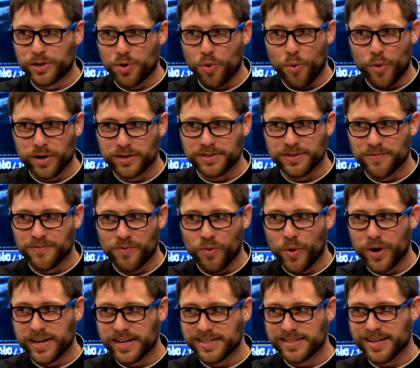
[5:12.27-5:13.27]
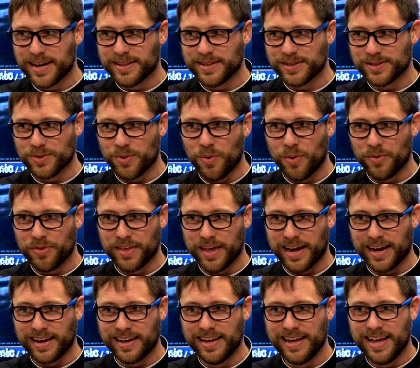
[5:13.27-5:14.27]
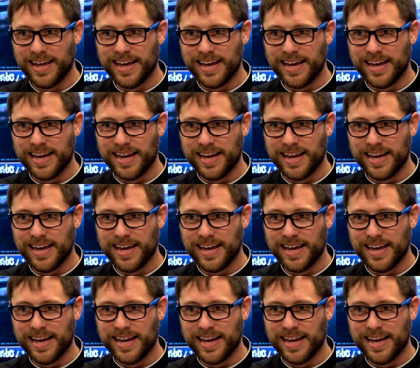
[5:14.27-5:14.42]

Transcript: towards avoidant on this whole thing.